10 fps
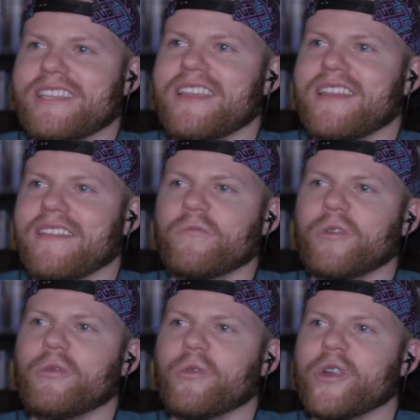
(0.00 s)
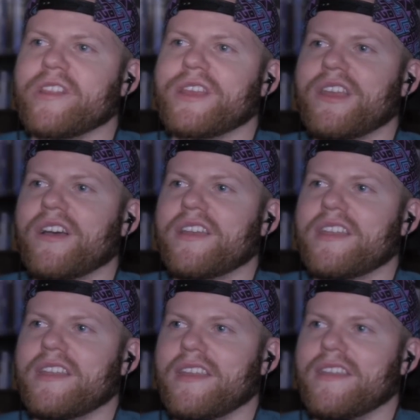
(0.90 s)
scene. We really got
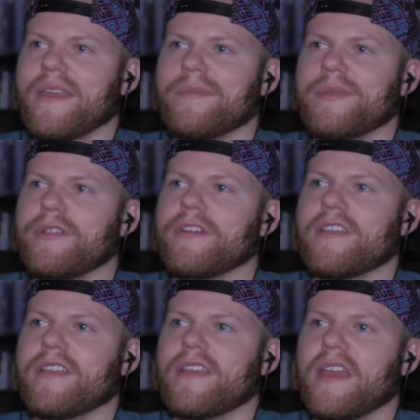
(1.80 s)
an in depth look